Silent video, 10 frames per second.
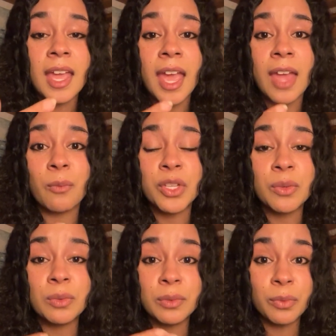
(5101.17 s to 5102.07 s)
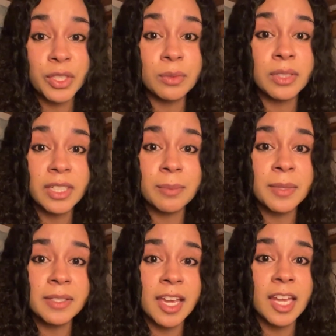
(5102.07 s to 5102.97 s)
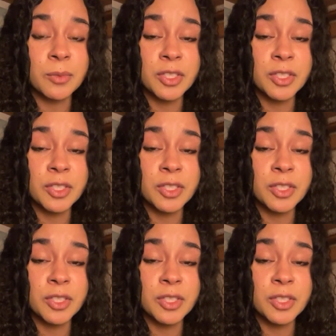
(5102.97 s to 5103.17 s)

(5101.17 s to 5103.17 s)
And when you look up these animal